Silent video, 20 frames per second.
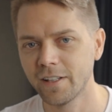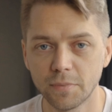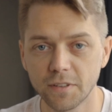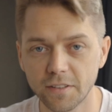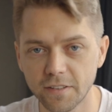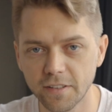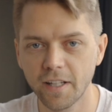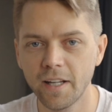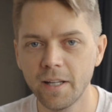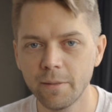But
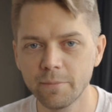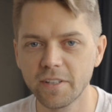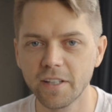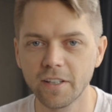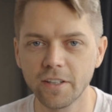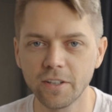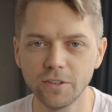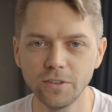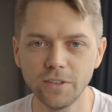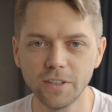today I'm
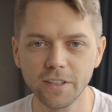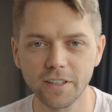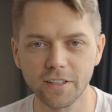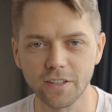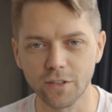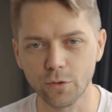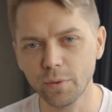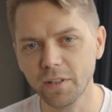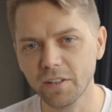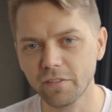taking a look at
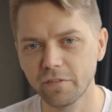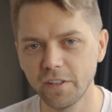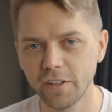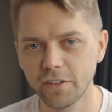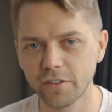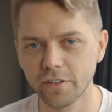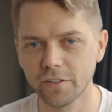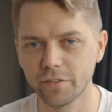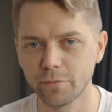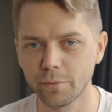the quick
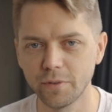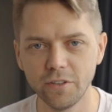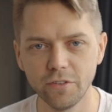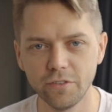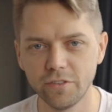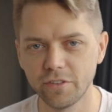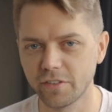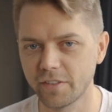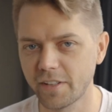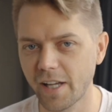features when you
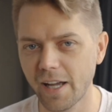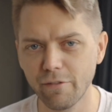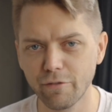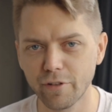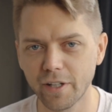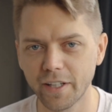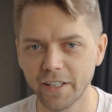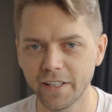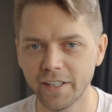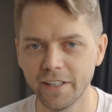just dive
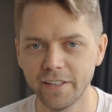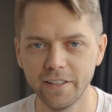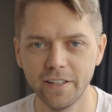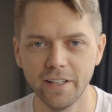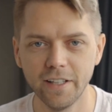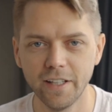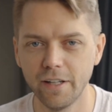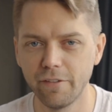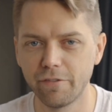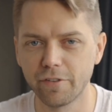right in
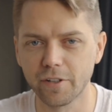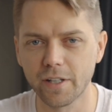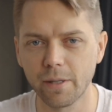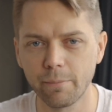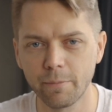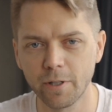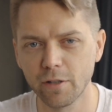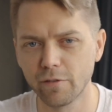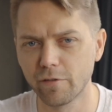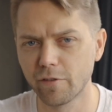if you're
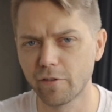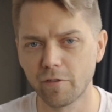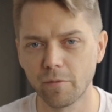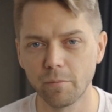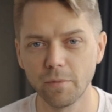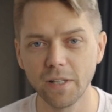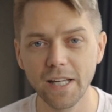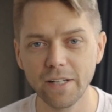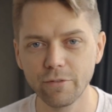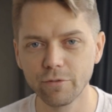coming over from
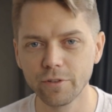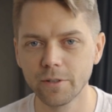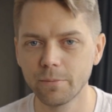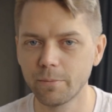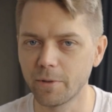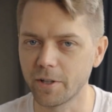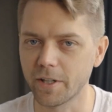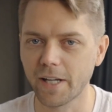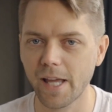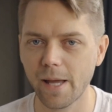
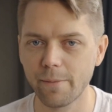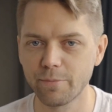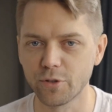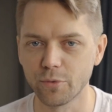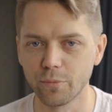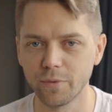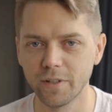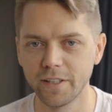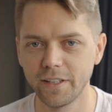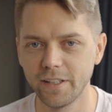Lightroom or
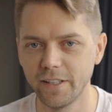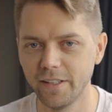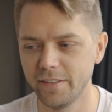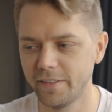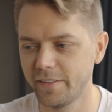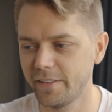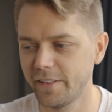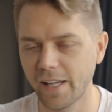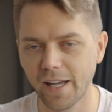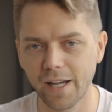Capture One, and
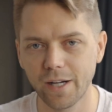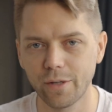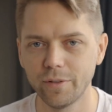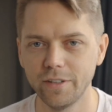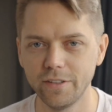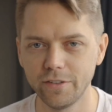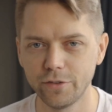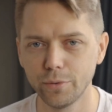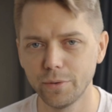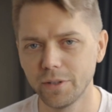see how
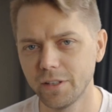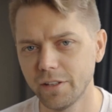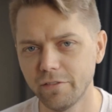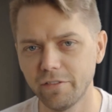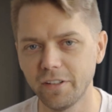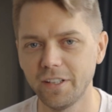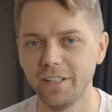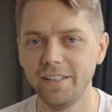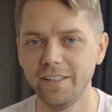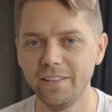intuitive
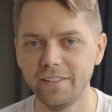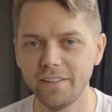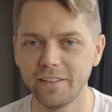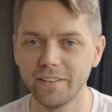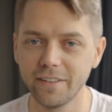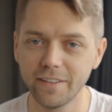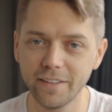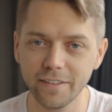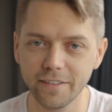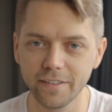and easy
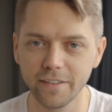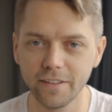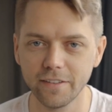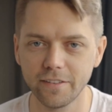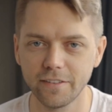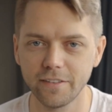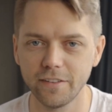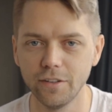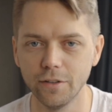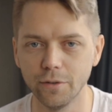this
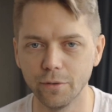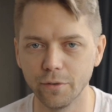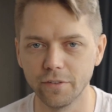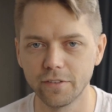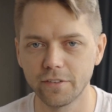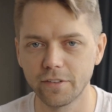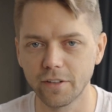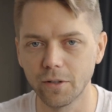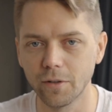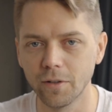is to use.
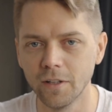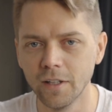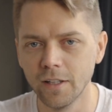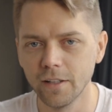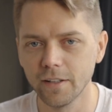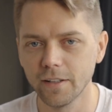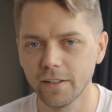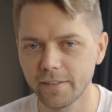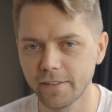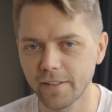So
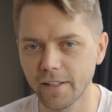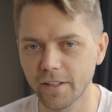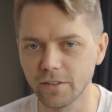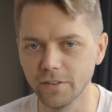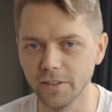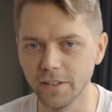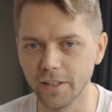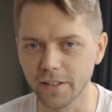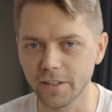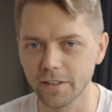let's take a
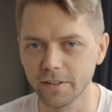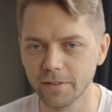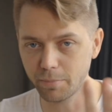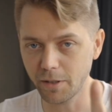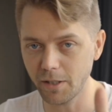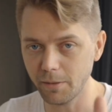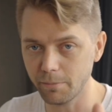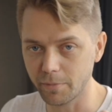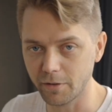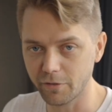look.
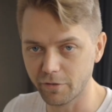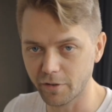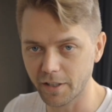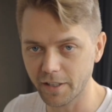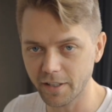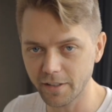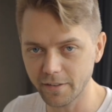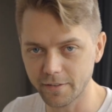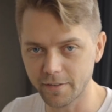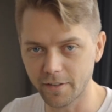But before I
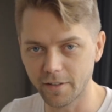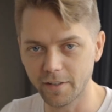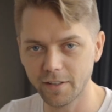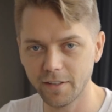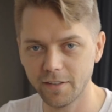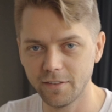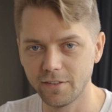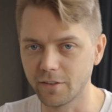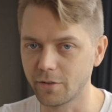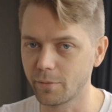get
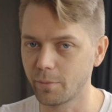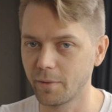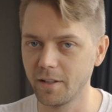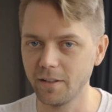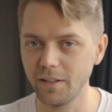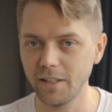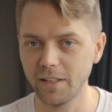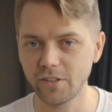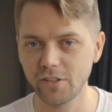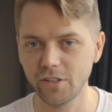started, just want
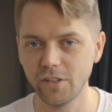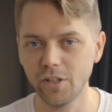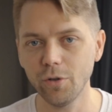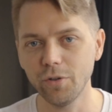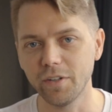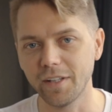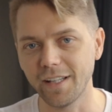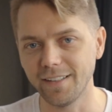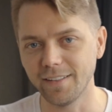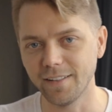to let you know
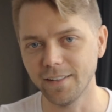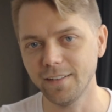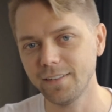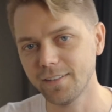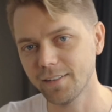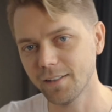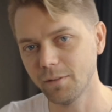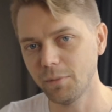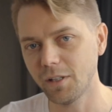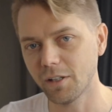they did
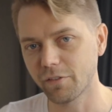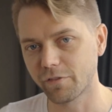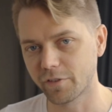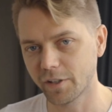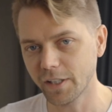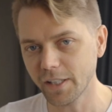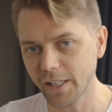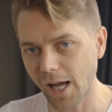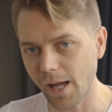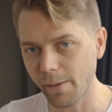send me a
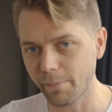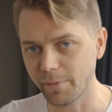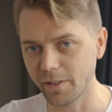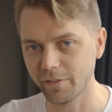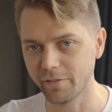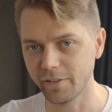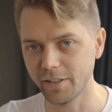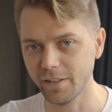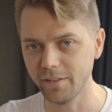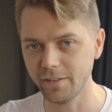free copy
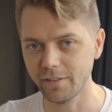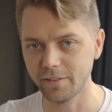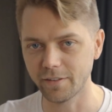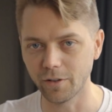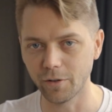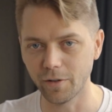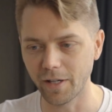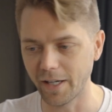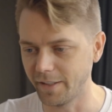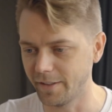of this,
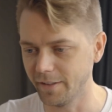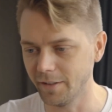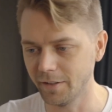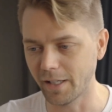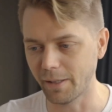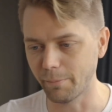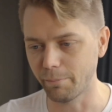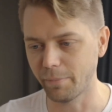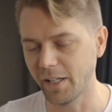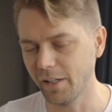so I did
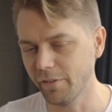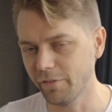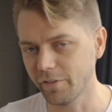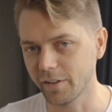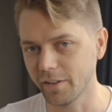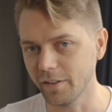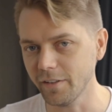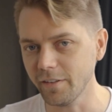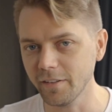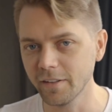not pay for
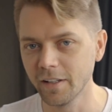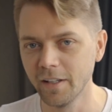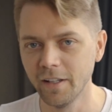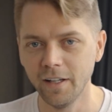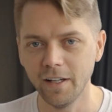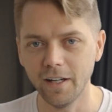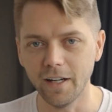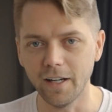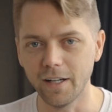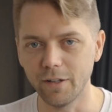this.
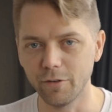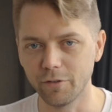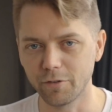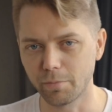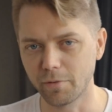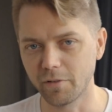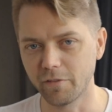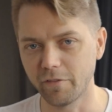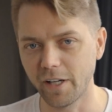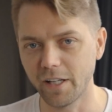Uh, it was
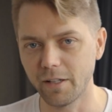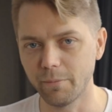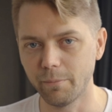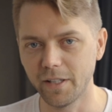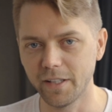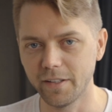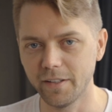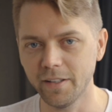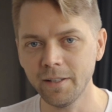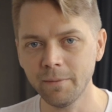provided
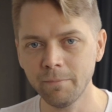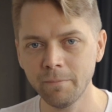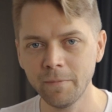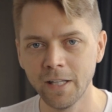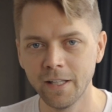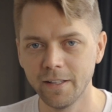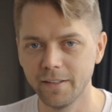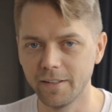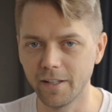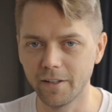by them.
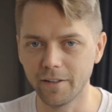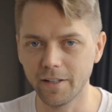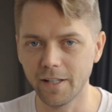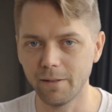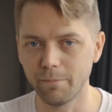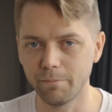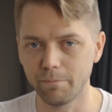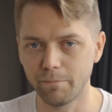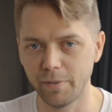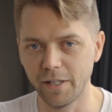They are
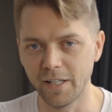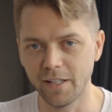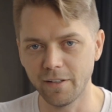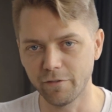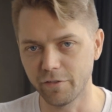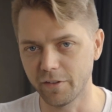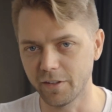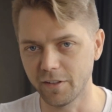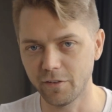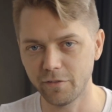not paying
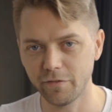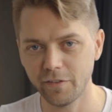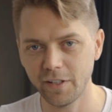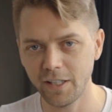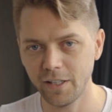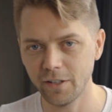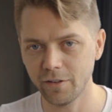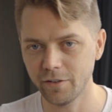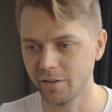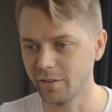for this
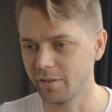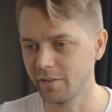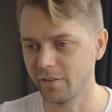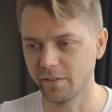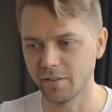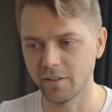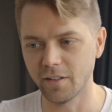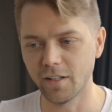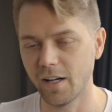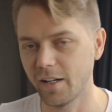video. This
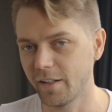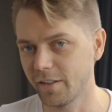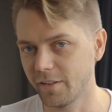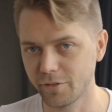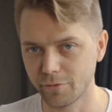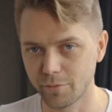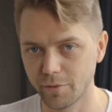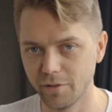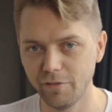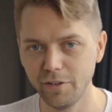is an
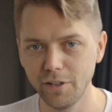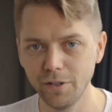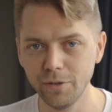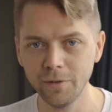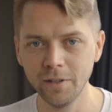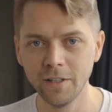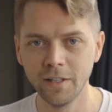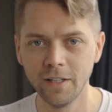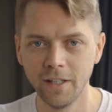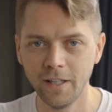honest review.